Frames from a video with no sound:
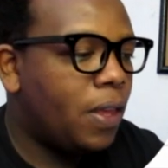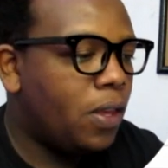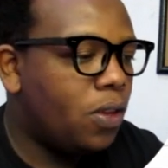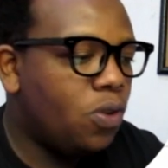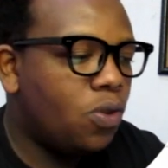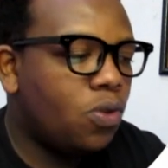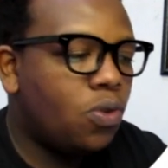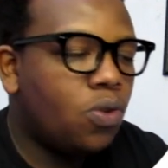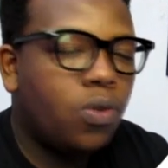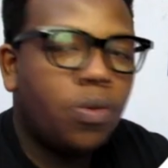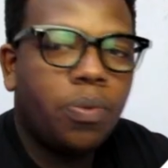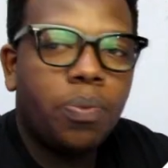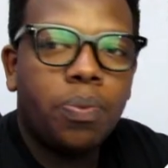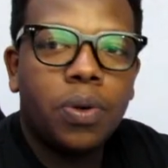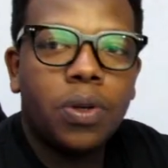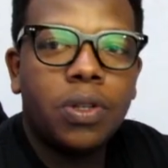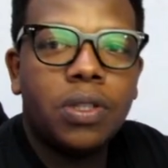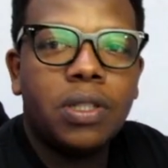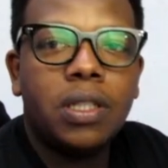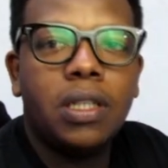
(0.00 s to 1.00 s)
You
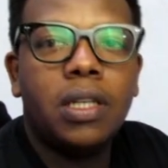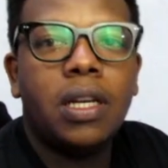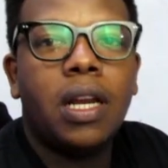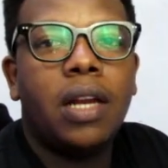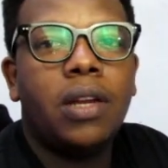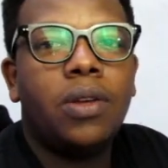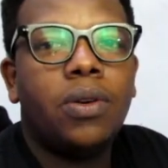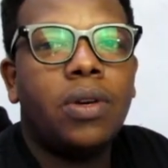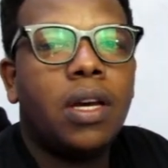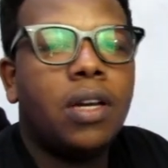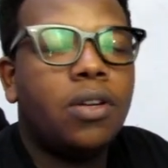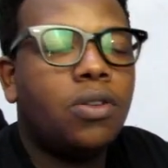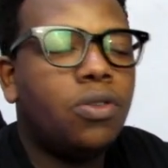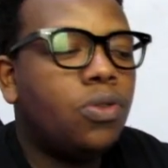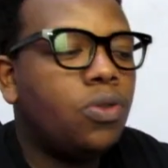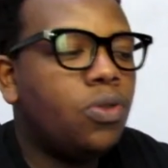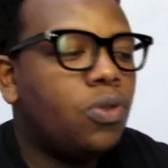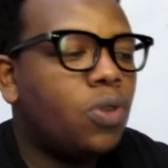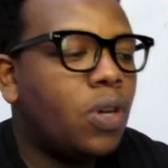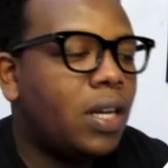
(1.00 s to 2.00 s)
proceed and you get to
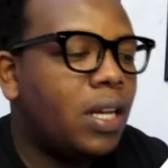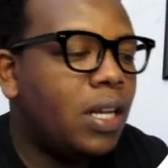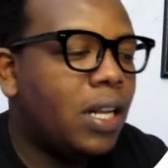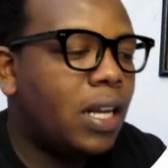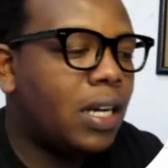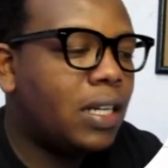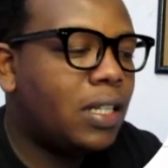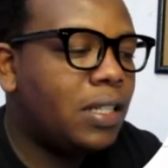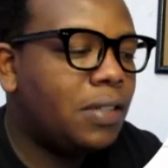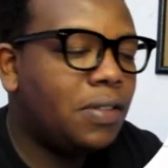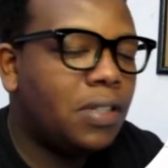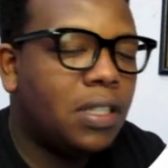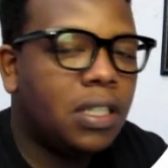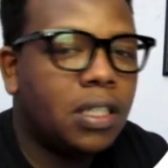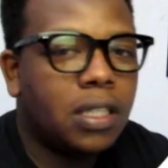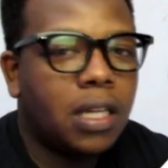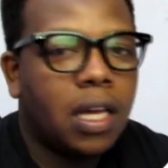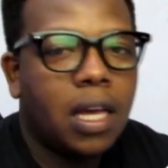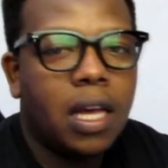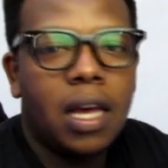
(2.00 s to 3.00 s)
do your daily
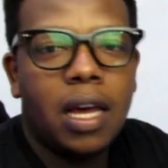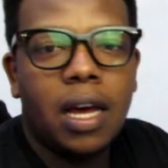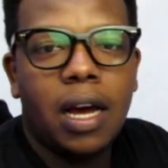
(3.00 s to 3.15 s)
activities,